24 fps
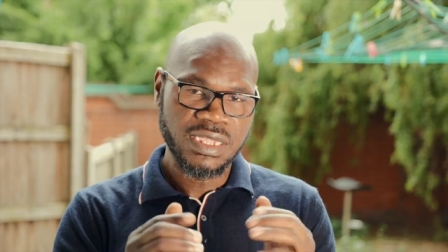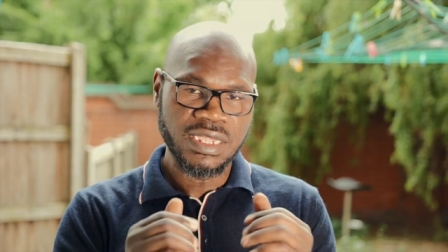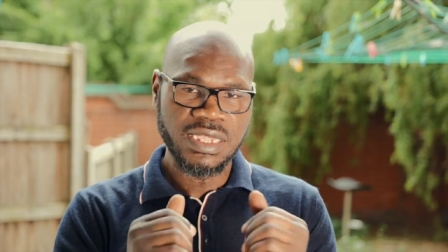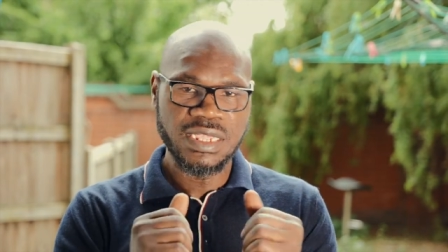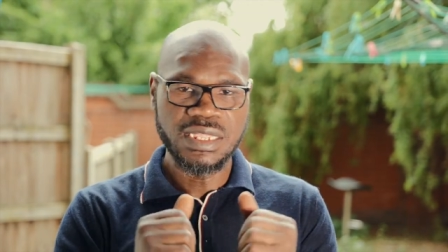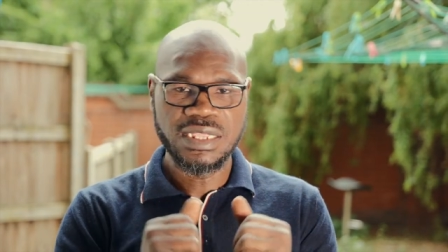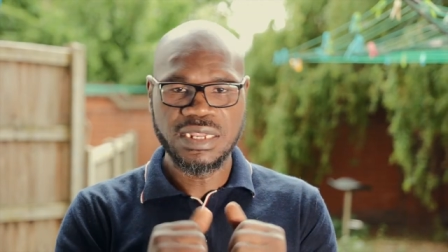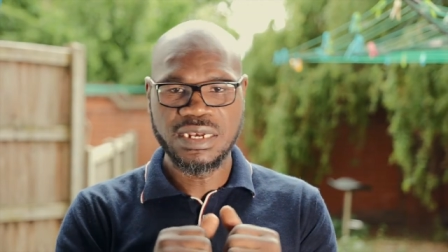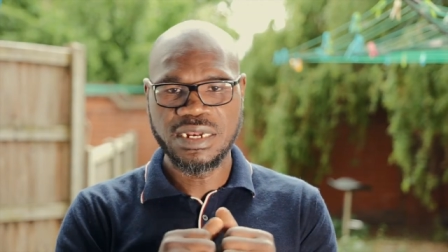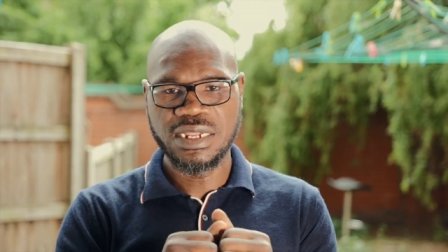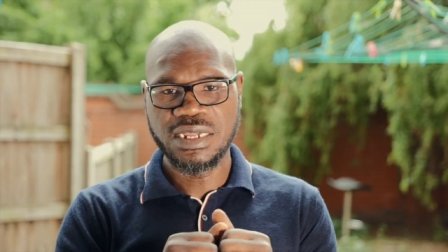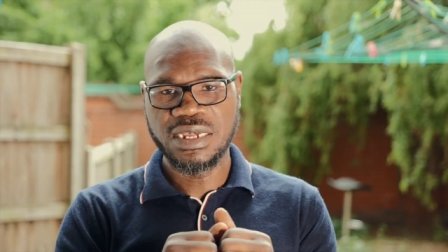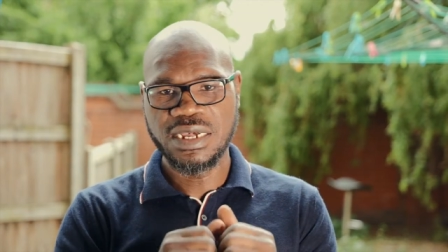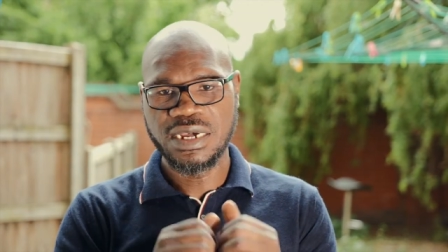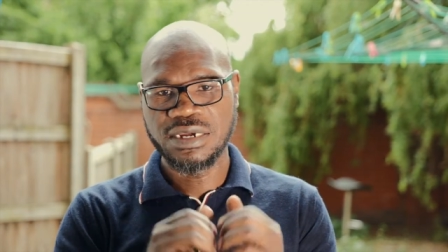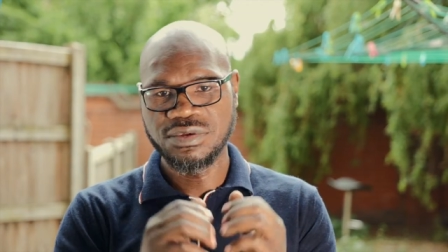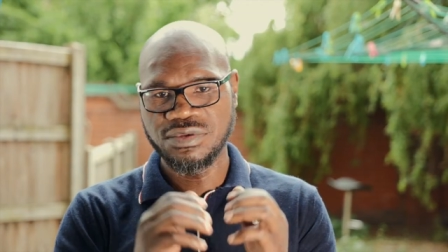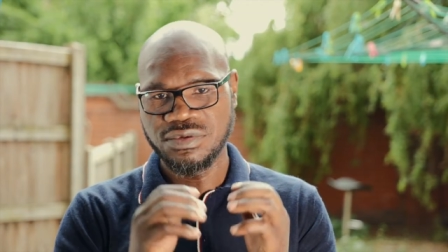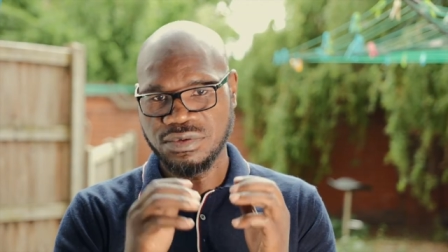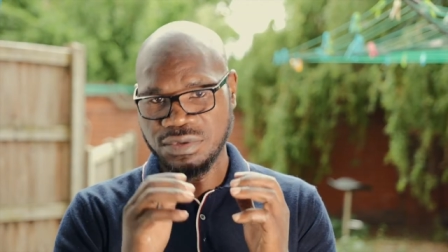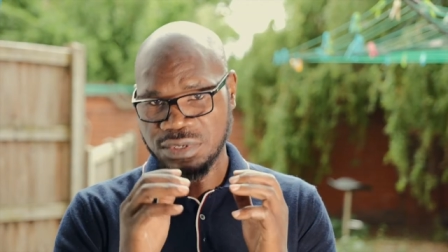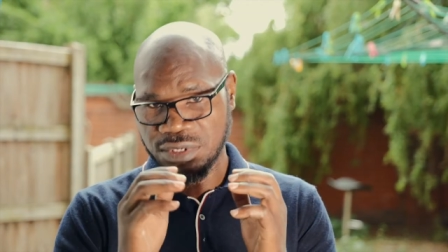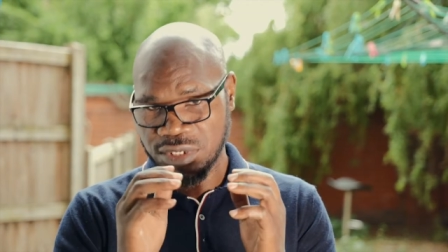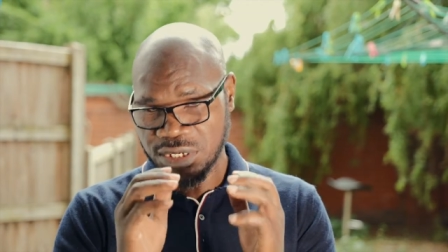in
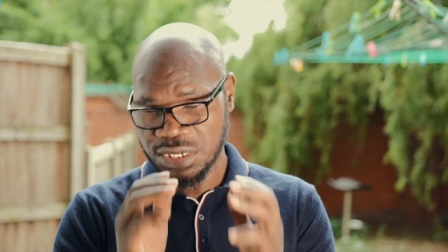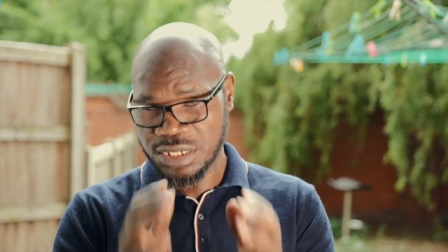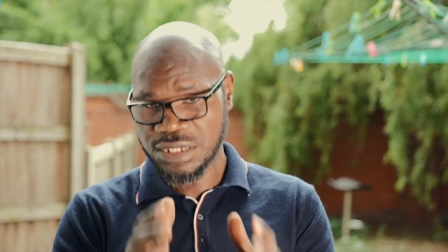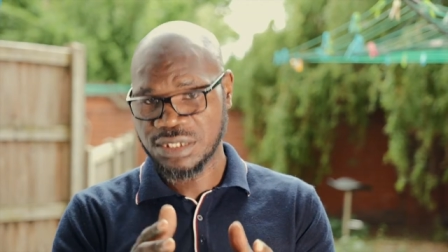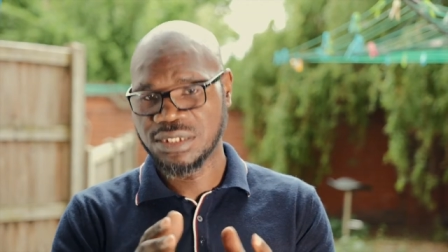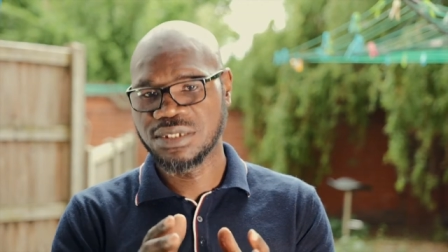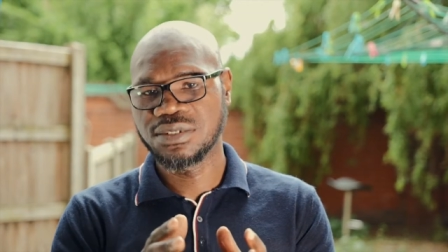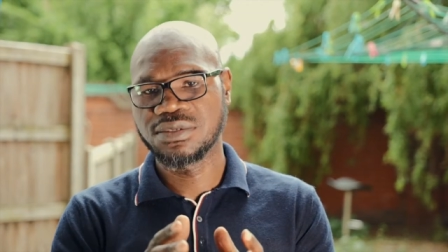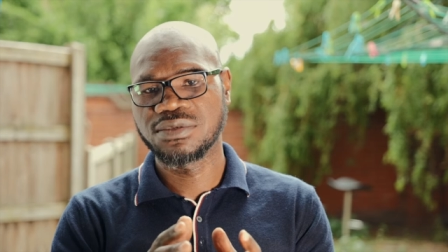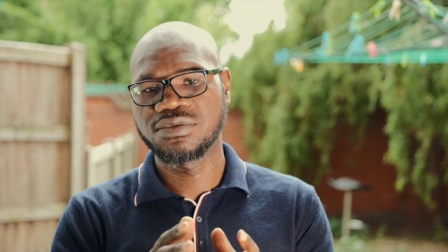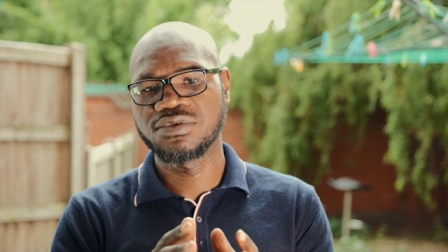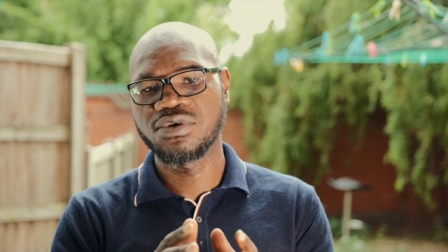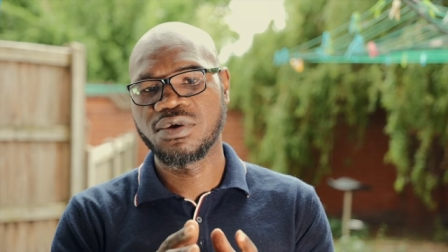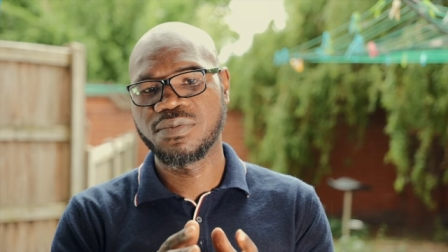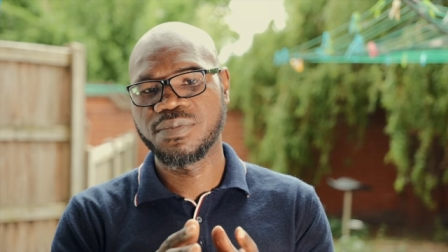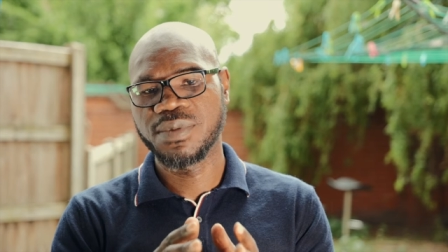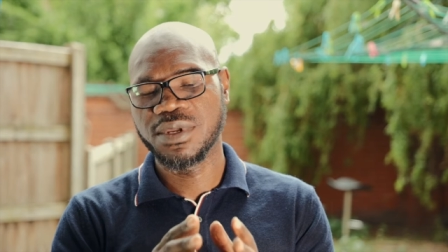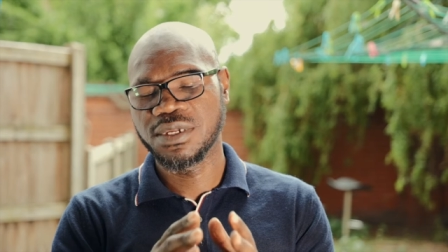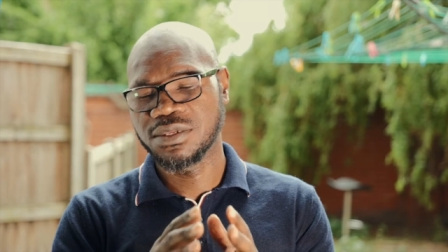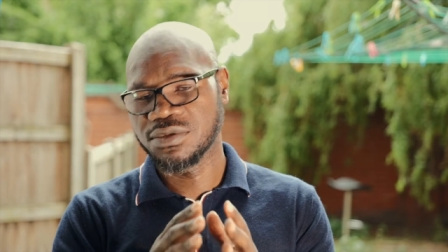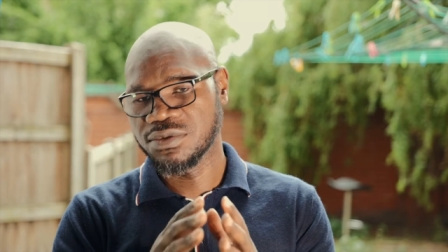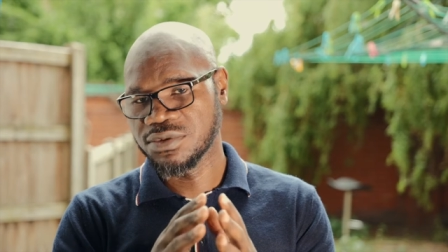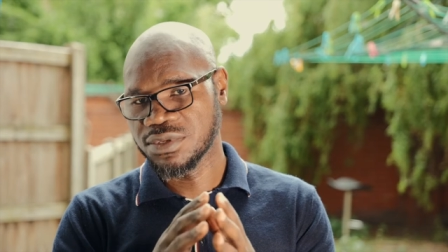regard to this topic,